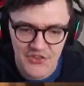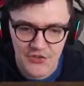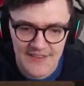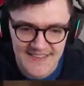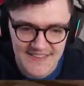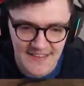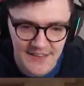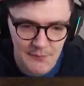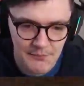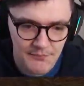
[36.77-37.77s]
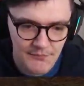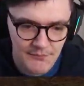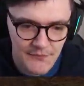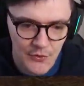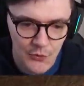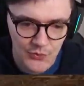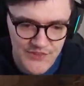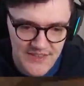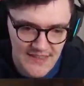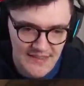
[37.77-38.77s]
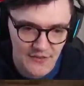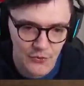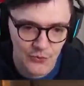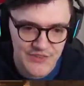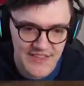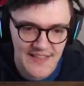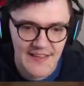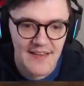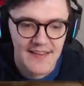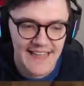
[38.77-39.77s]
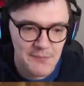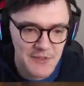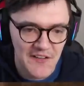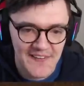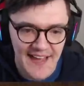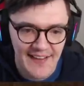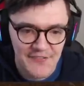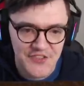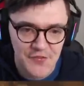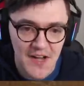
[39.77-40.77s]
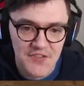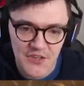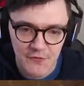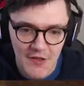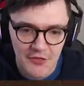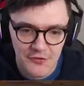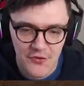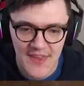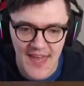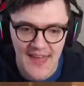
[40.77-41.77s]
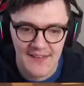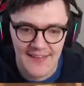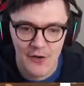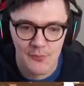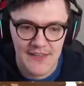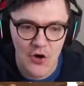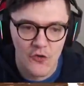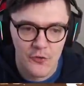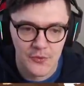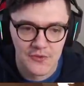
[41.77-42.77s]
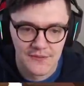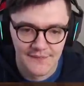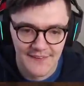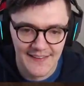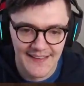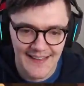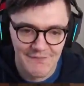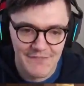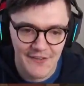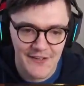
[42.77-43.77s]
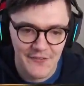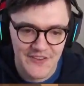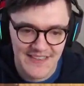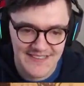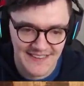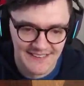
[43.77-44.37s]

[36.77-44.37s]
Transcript: not... Is this like a... Oh dear, oh dear. Keep an eye on that. If survivors can run through there, that will be horrible. And very irritating.